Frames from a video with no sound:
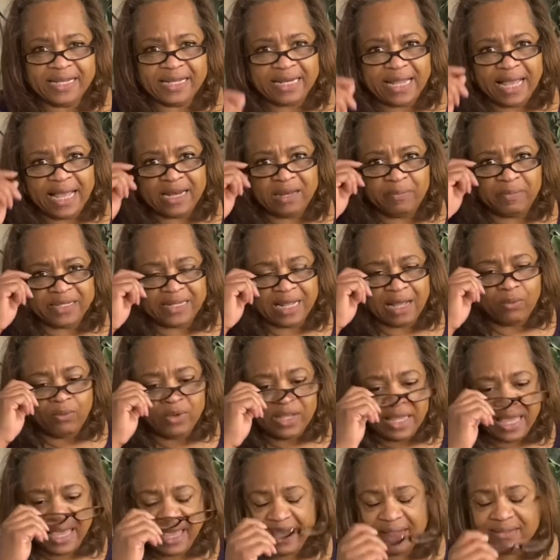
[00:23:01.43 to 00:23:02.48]
an enemy that we
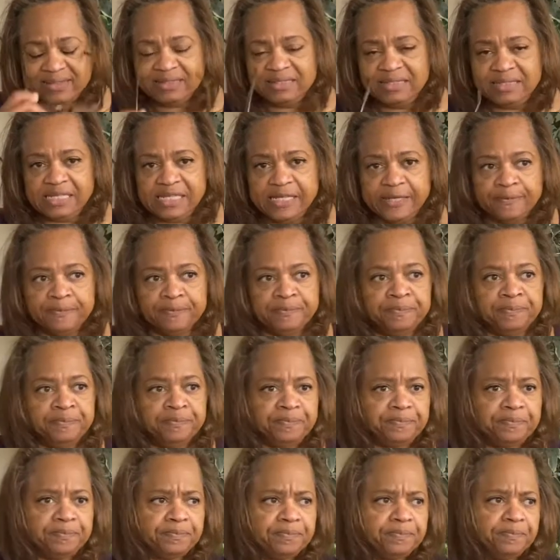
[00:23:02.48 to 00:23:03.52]
can't see
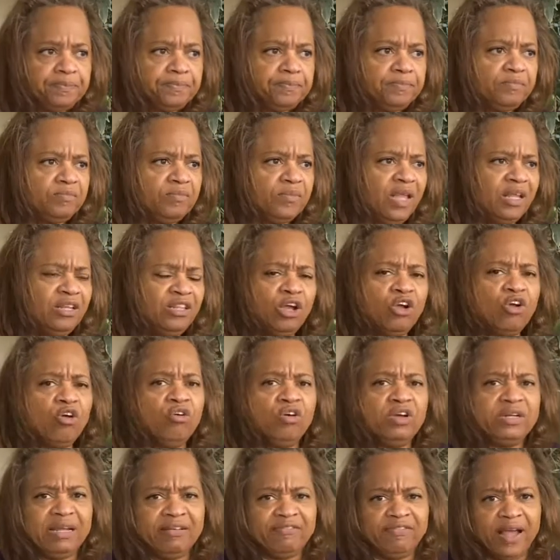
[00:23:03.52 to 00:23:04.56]
the
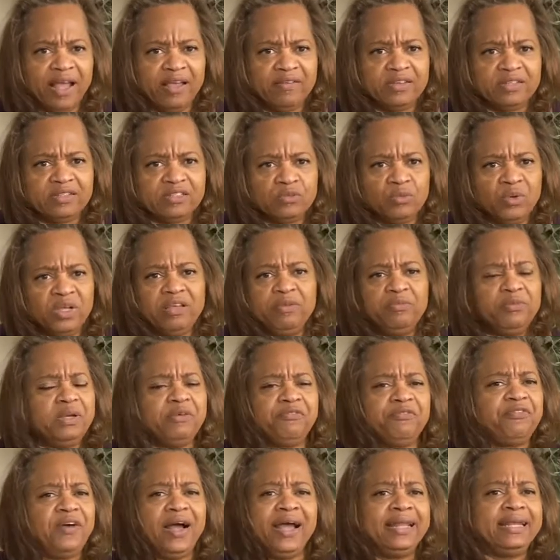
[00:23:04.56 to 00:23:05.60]
coronavirus. We, we're
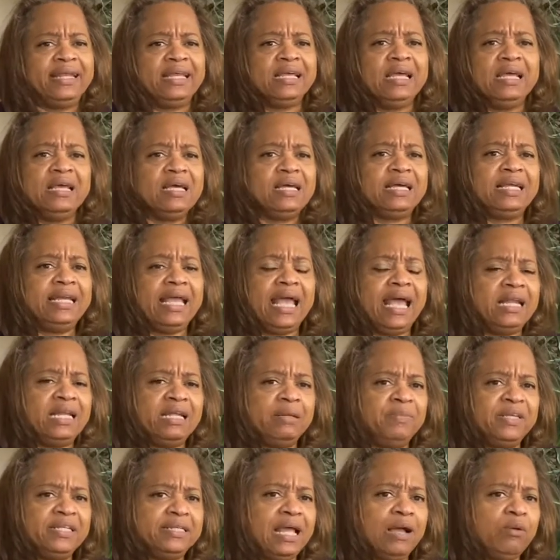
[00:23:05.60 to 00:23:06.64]
finding an
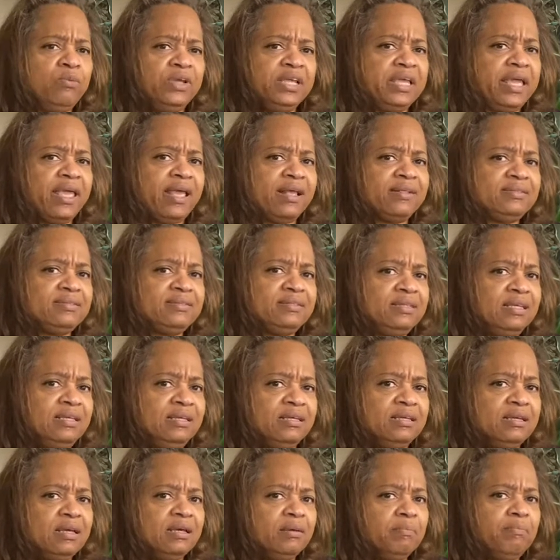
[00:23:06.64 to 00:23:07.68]
enemy that we can't
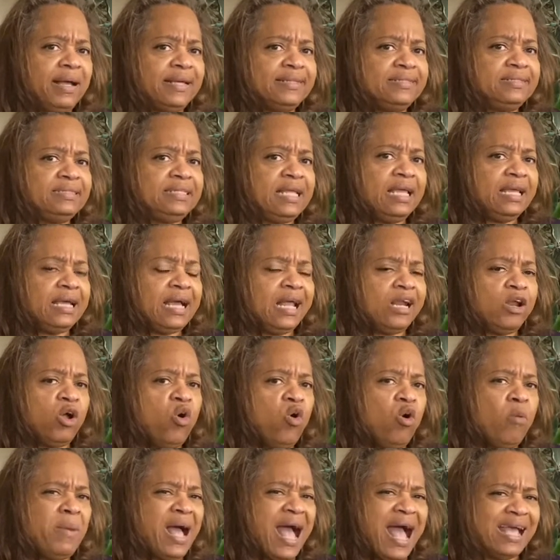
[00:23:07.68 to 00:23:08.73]
see by staying at
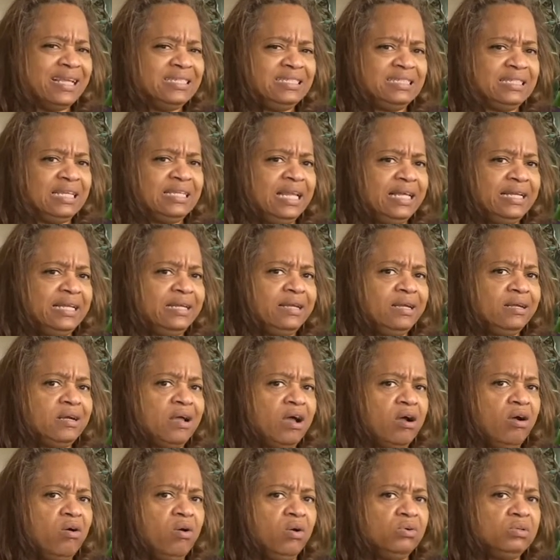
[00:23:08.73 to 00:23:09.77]
home, isolated on
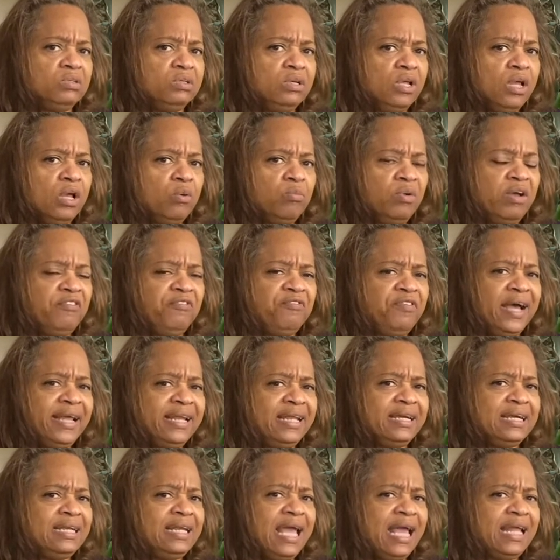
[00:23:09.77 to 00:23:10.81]
our own.
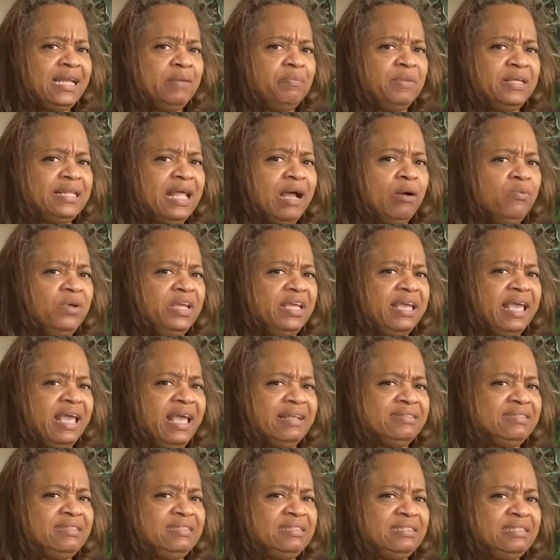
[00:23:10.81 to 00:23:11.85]
We're finding an enemy that we
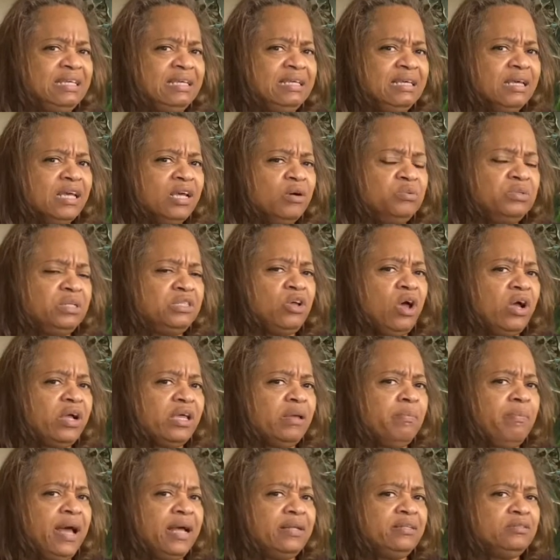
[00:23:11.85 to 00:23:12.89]
can't see. We're talking
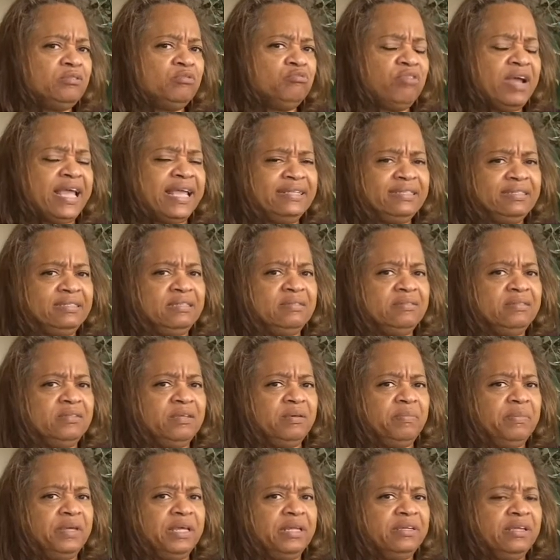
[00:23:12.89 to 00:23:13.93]
about racism
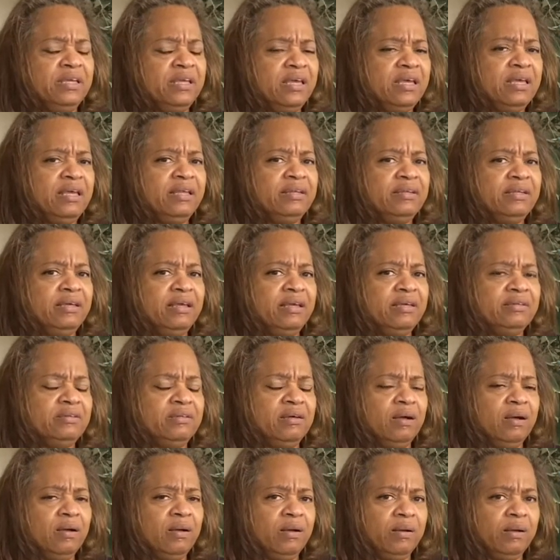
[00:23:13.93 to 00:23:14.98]
and, and, and,
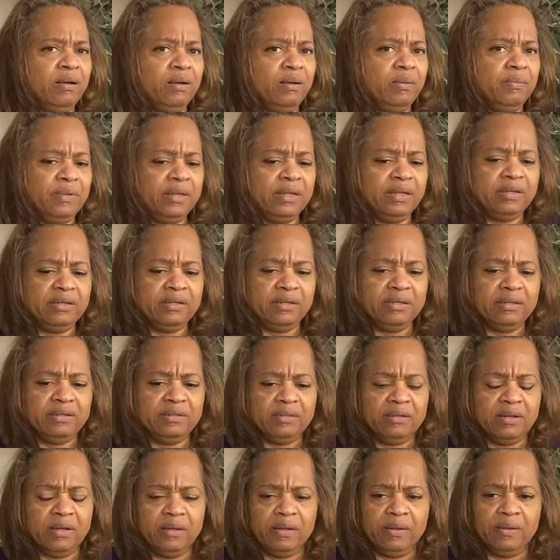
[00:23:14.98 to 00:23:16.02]
uh, um, and, and
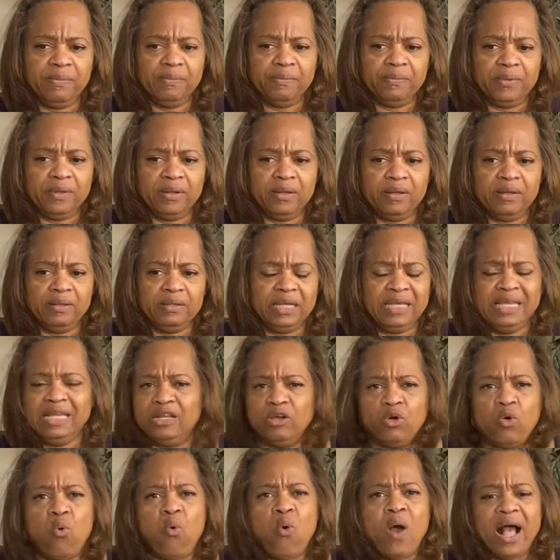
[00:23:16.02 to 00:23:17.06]
um, uh,
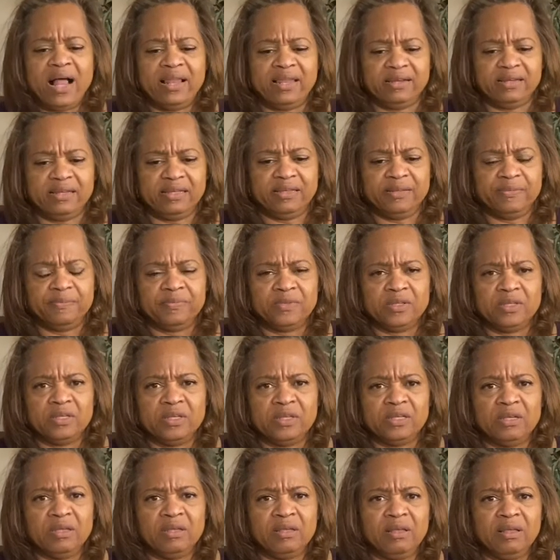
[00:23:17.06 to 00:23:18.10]
inequality.
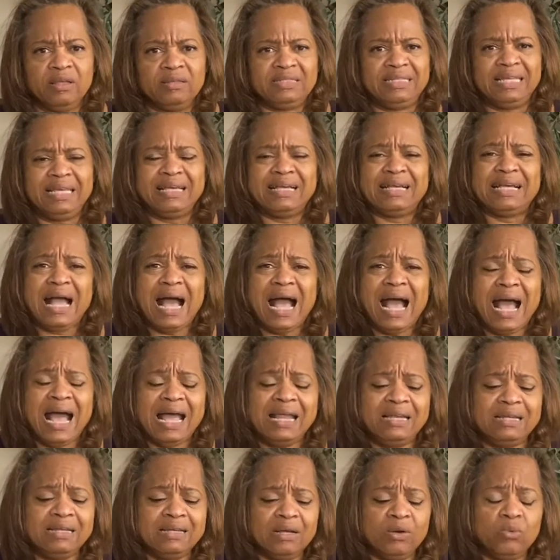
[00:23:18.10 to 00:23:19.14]
See,
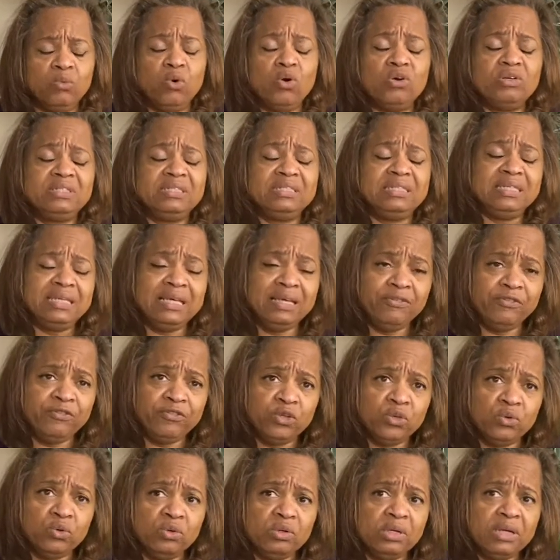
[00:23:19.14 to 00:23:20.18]
God will give
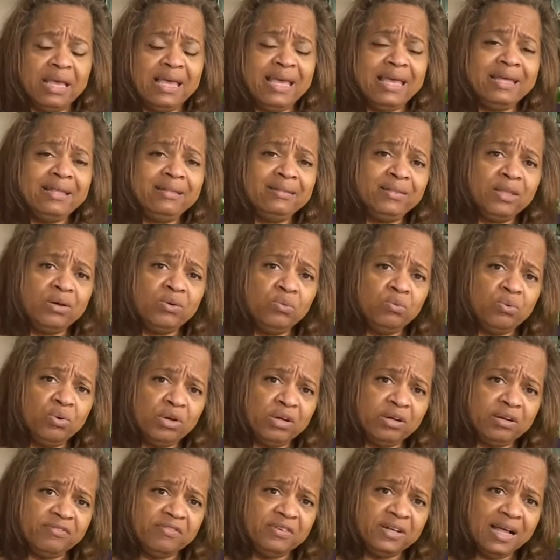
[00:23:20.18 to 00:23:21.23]
you in the
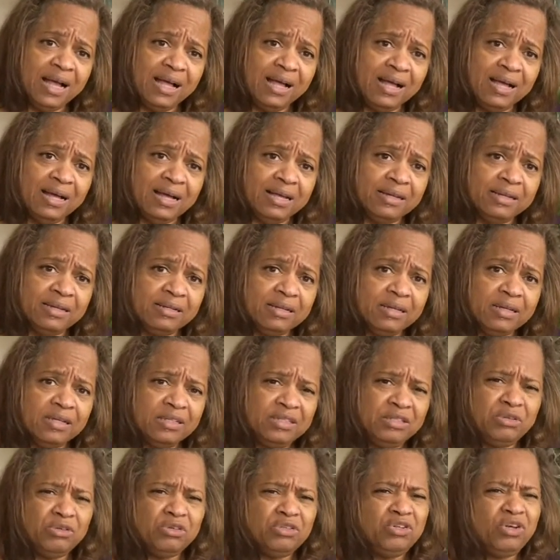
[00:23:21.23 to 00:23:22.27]
Word of God
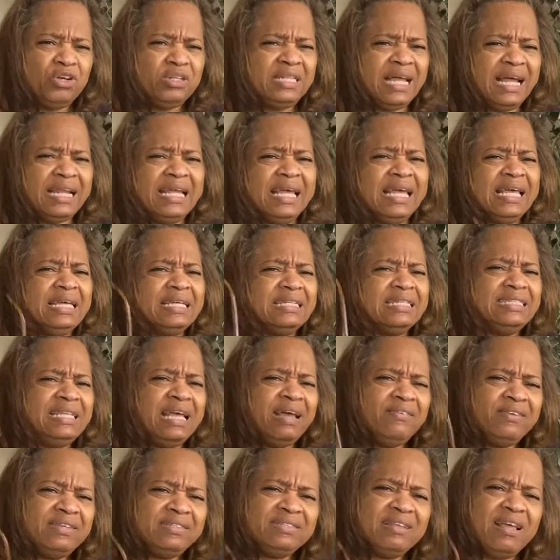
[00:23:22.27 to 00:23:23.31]
do you know that
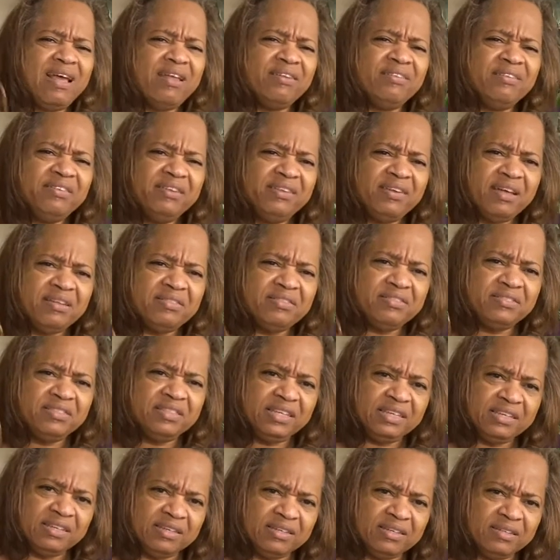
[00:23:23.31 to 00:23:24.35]
there is
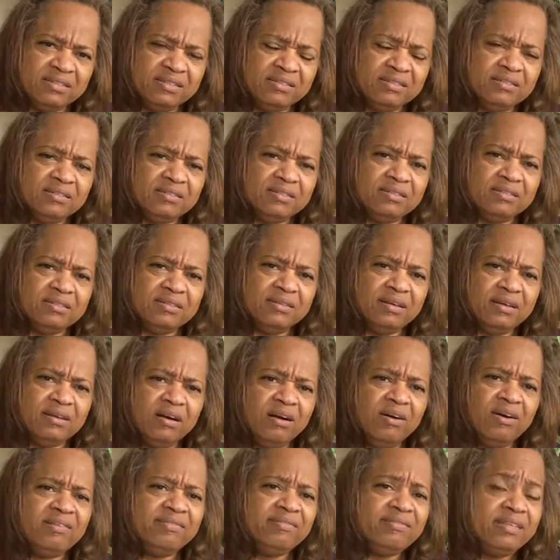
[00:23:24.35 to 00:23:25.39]
nothing
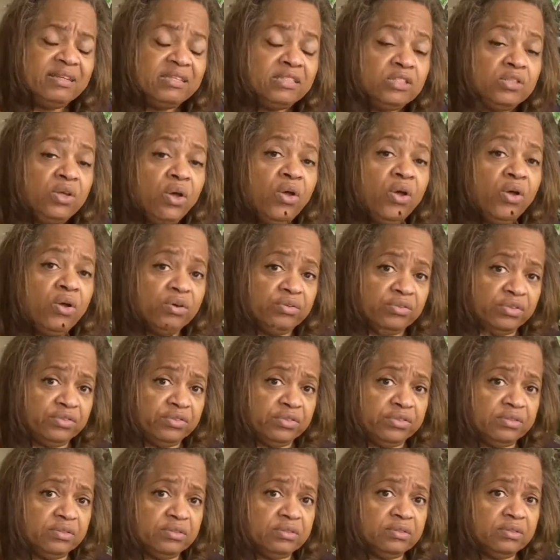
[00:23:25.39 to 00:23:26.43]
on this earth
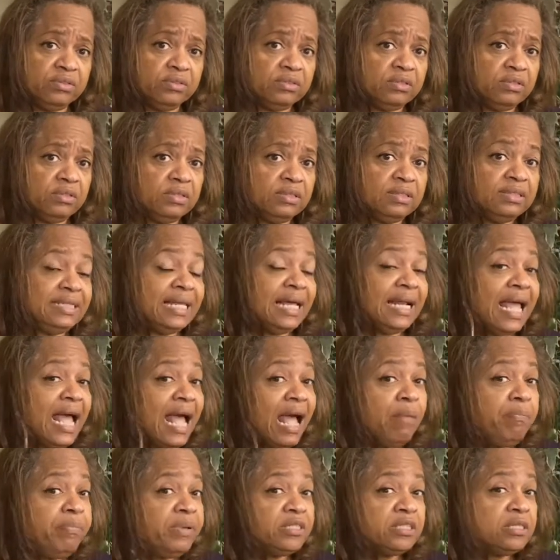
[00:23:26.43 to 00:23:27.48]
that
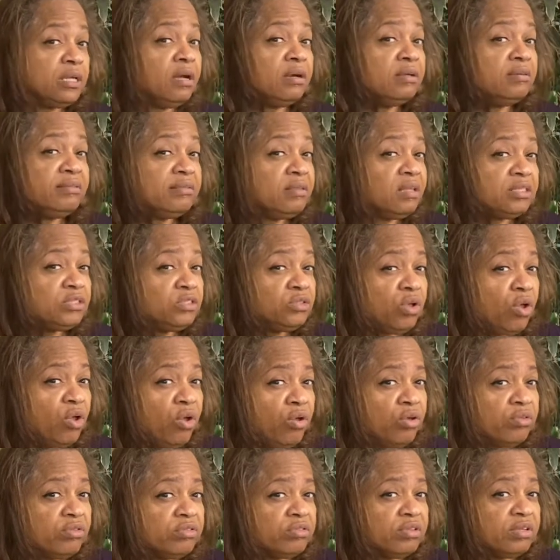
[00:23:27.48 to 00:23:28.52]
happens on this
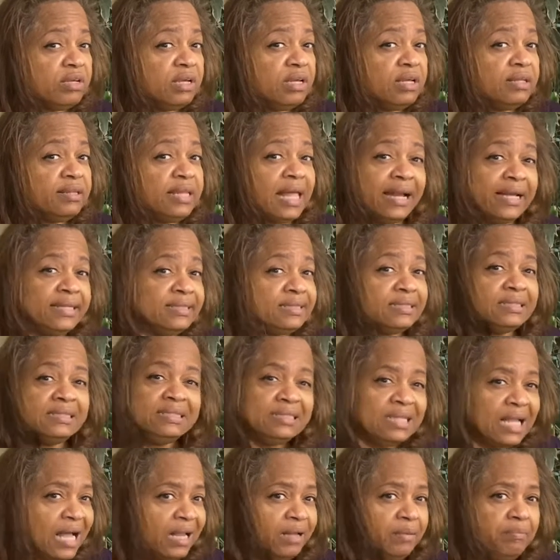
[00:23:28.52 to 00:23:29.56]
earth that is
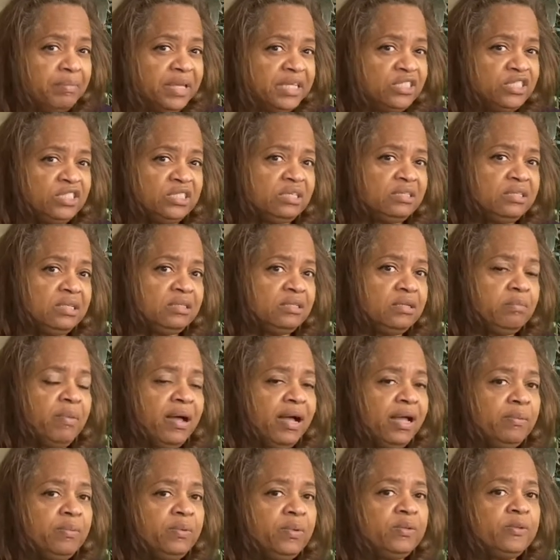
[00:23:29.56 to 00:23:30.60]
not mentioned in the
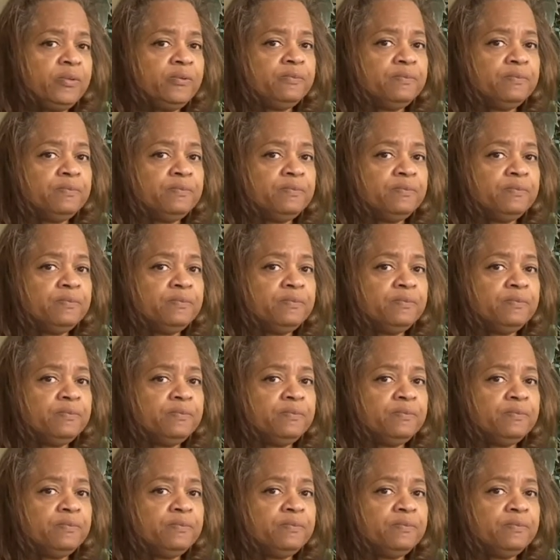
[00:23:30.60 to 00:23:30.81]
Bible?